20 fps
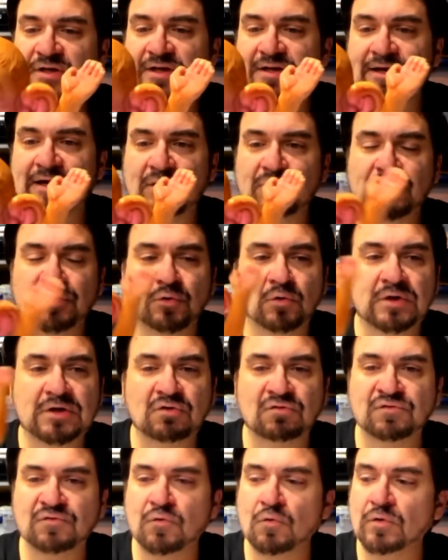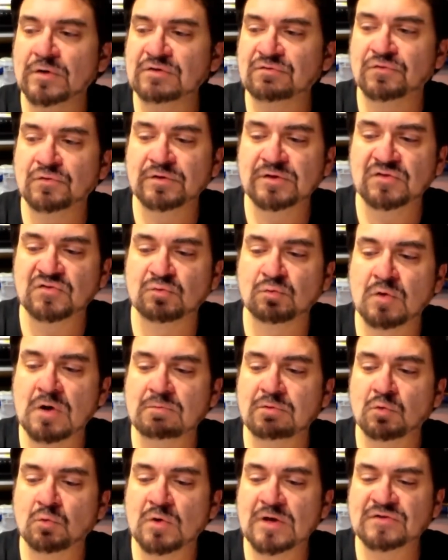get like 30 or 40 for these
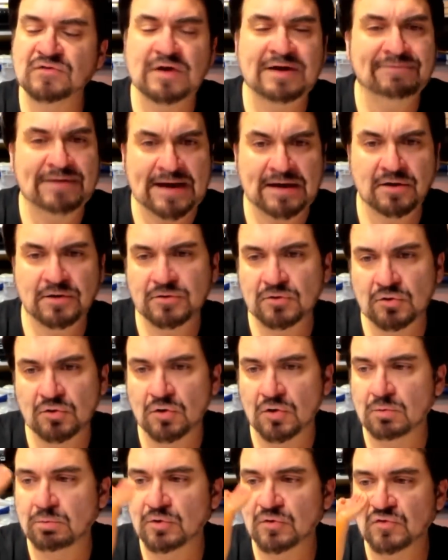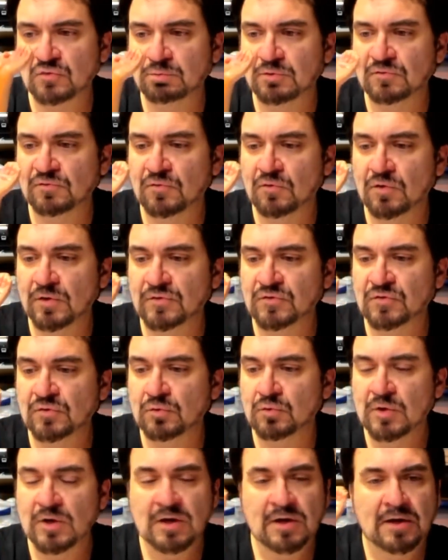rubber ones. I've had other Gerbers before
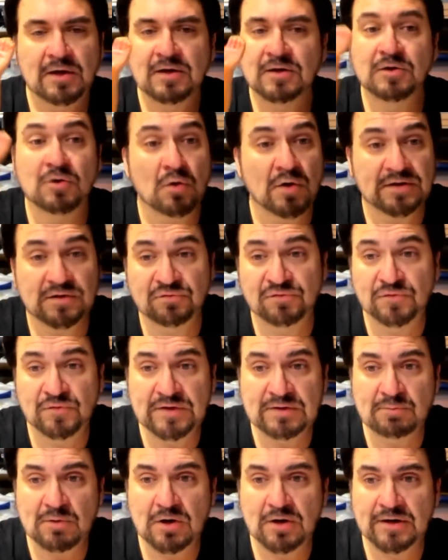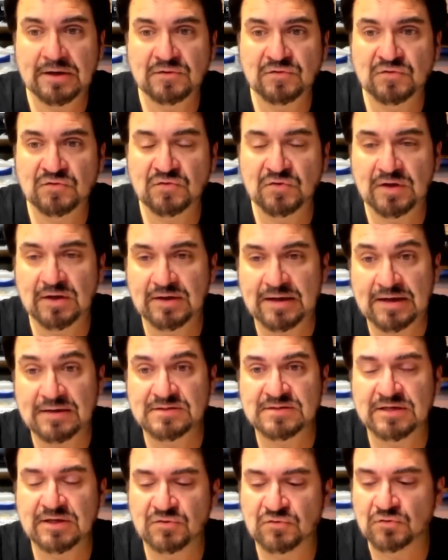too. Going to flea markets in
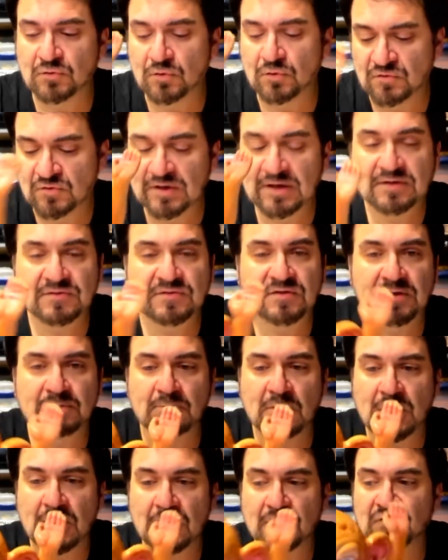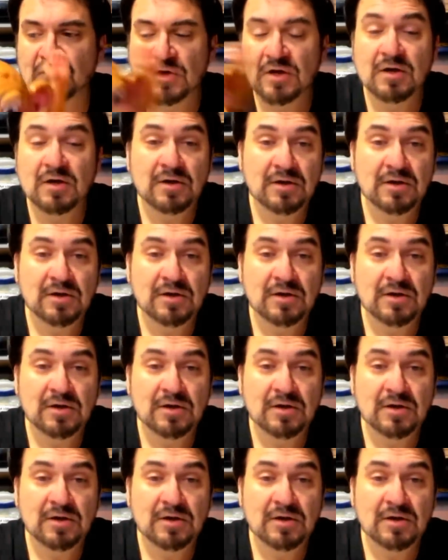antique stores and antique malls,